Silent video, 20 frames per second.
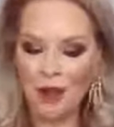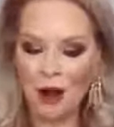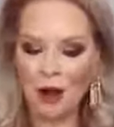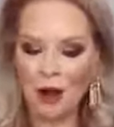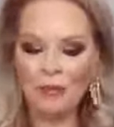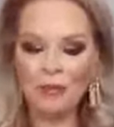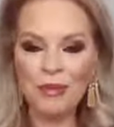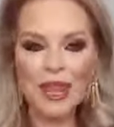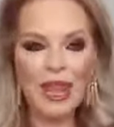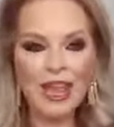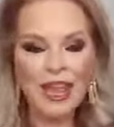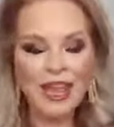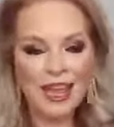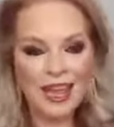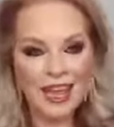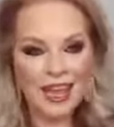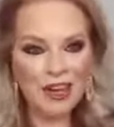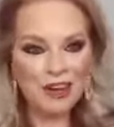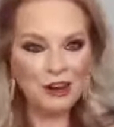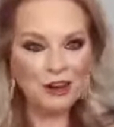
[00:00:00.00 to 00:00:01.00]
So
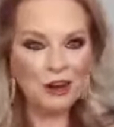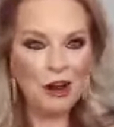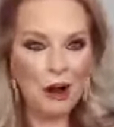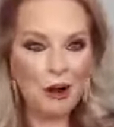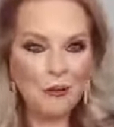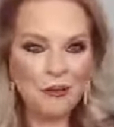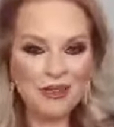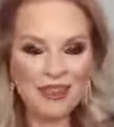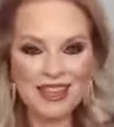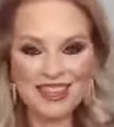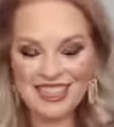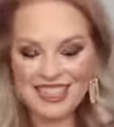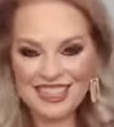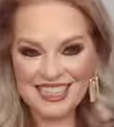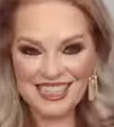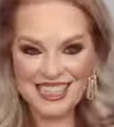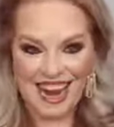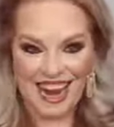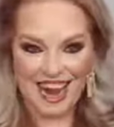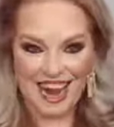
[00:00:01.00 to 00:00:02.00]
in your notes
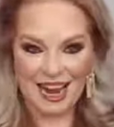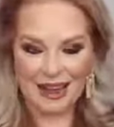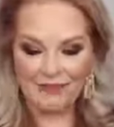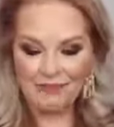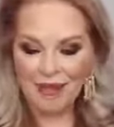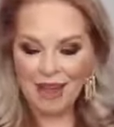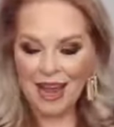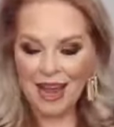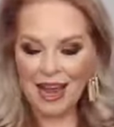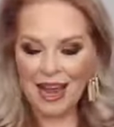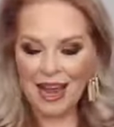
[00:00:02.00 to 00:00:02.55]
today,